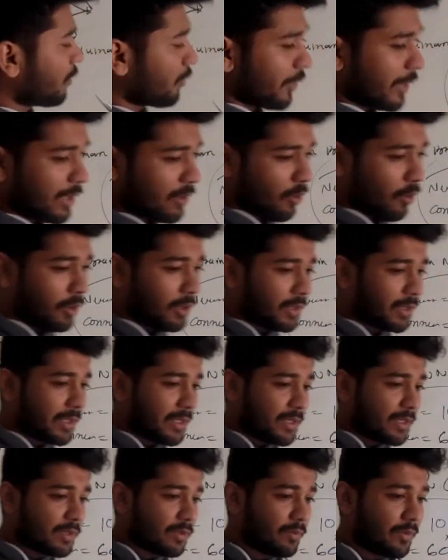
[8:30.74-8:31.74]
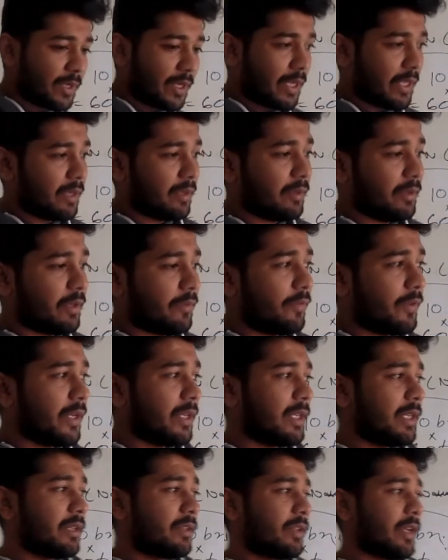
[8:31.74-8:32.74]
knowing all this, we can
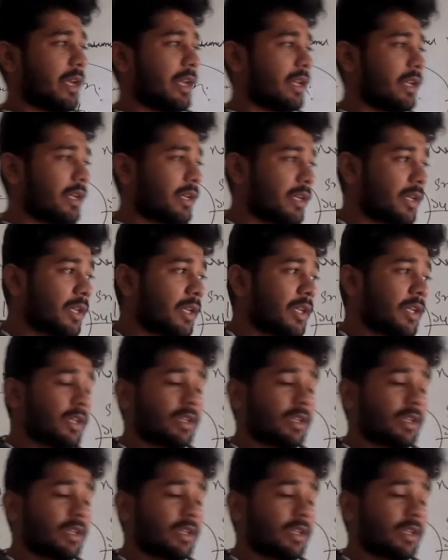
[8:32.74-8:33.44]
definitely tell